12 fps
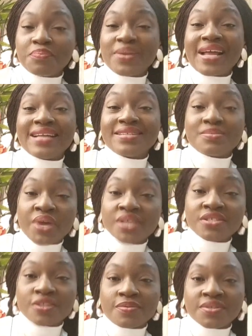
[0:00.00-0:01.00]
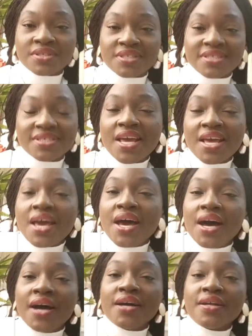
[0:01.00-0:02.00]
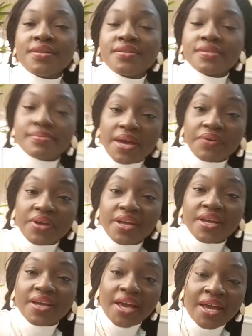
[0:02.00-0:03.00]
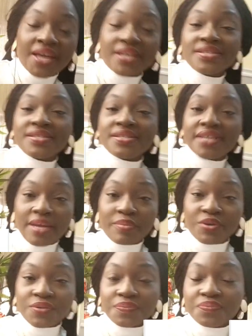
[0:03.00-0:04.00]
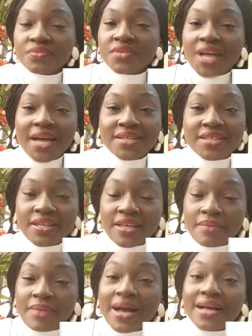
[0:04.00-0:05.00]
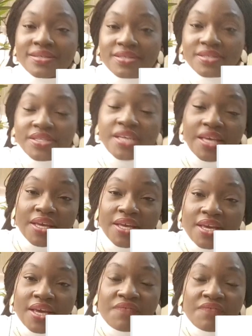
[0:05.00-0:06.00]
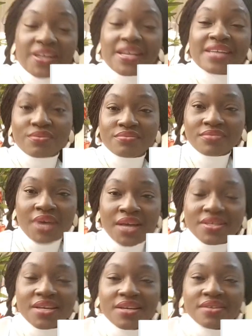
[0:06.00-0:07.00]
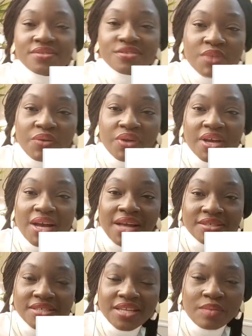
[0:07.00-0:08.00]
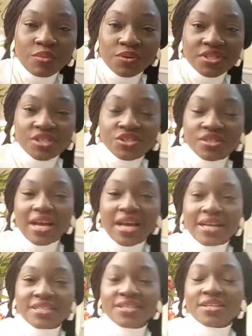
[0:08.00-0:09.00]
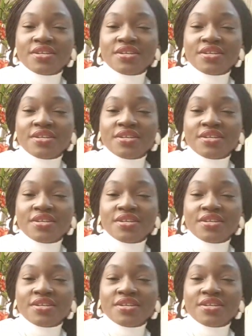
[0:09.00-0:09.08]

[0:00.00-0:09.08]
plant-based substances, turmeric and cinnamon. I take them as tea. In fact, I take turmeric and cinnamon tea. Just add